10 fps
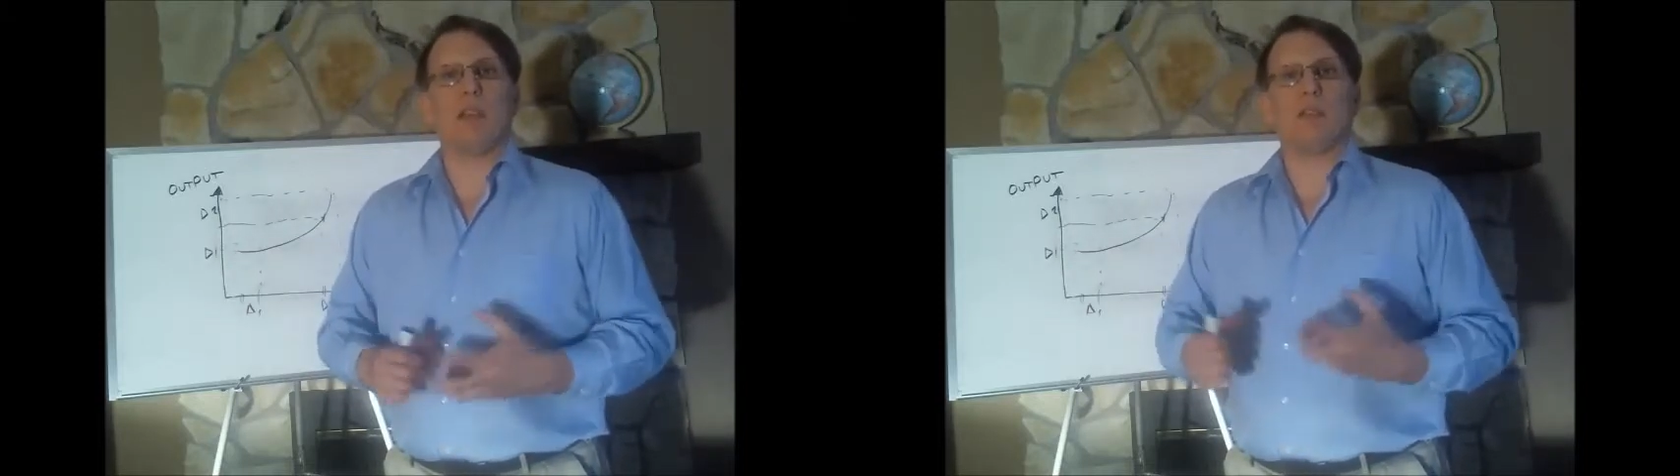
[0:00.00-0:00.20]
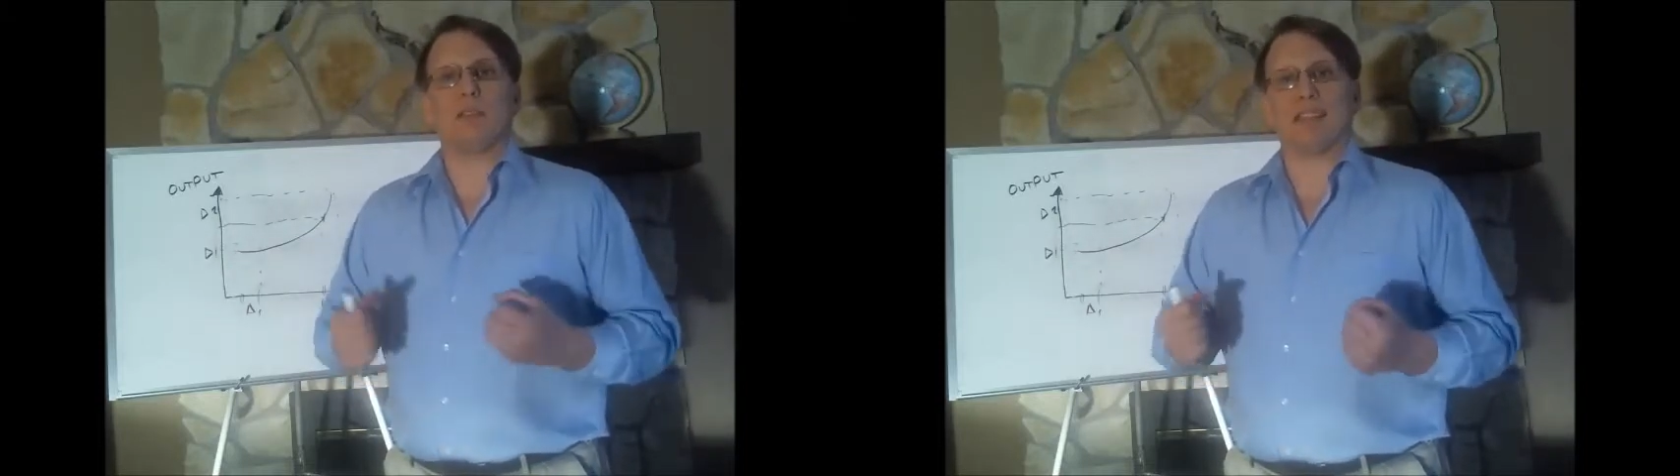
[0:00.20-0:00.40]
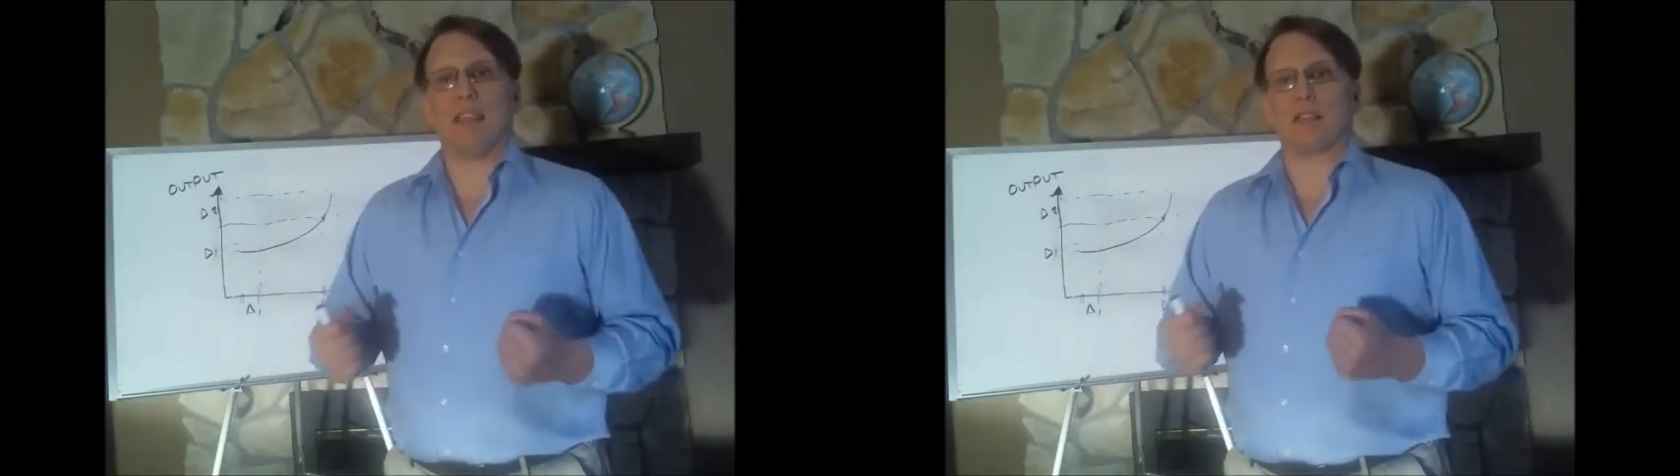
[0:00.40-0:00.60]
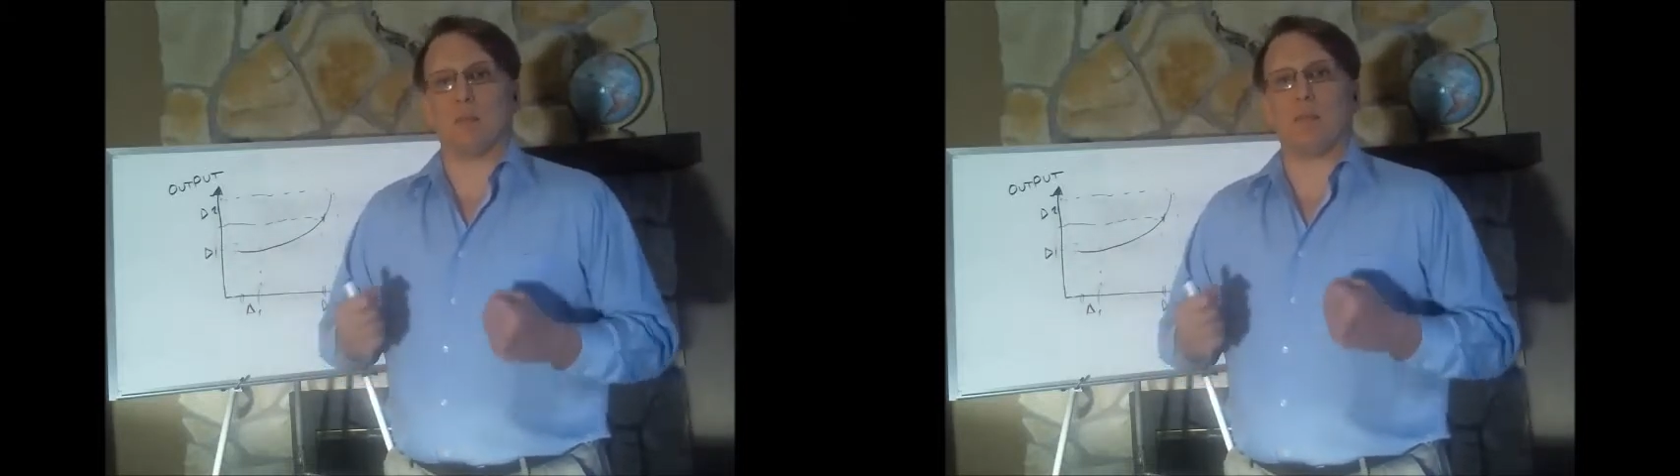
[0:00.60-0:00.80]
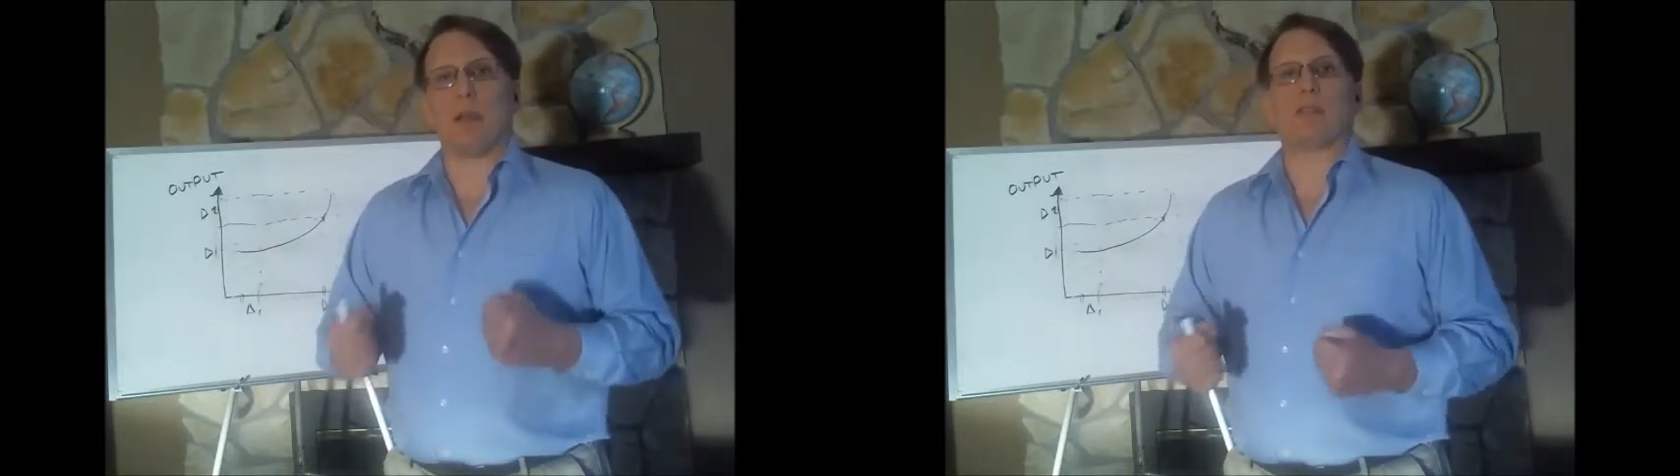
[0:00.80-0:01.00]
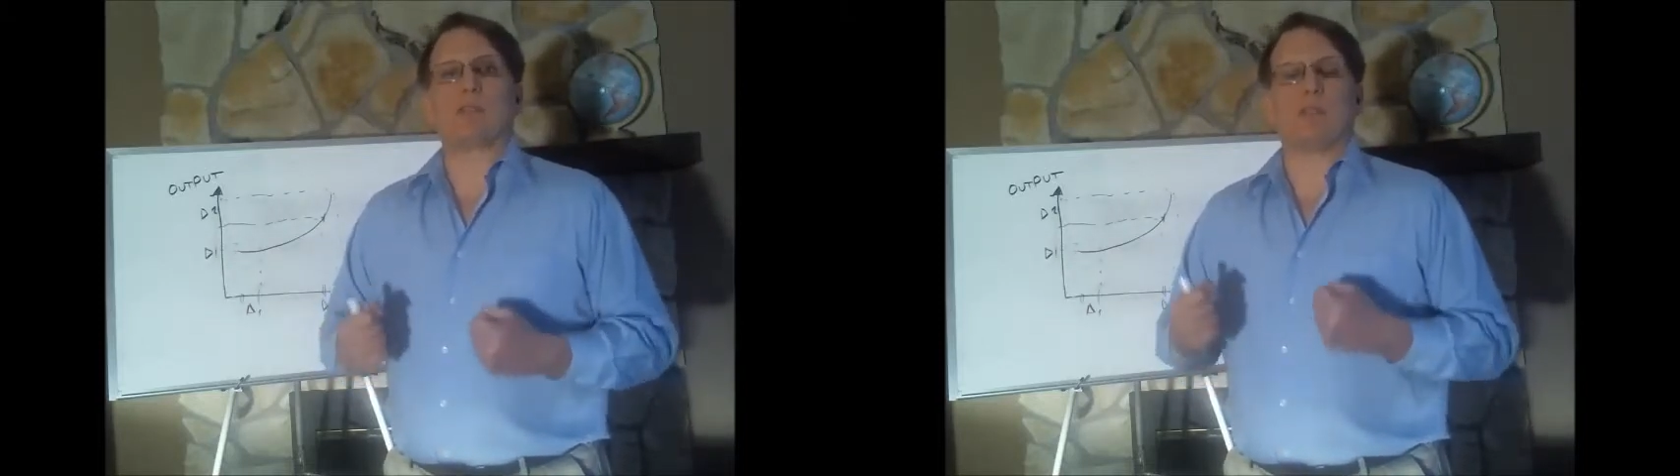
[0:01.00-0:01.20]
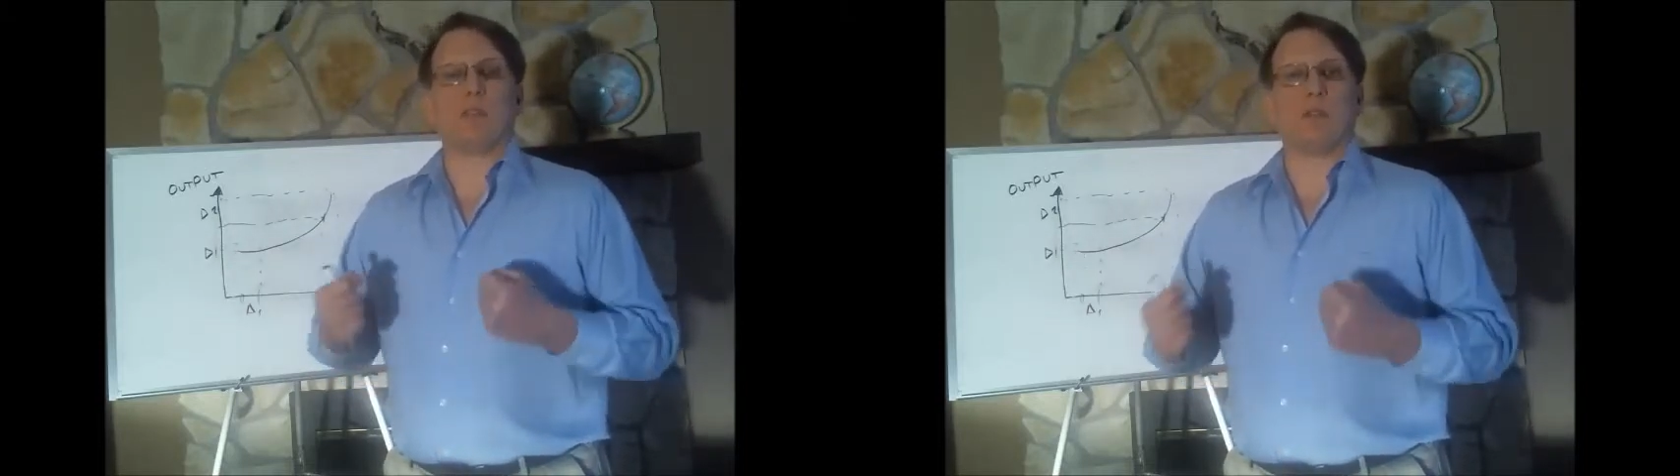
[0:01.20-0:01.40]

to get the best and the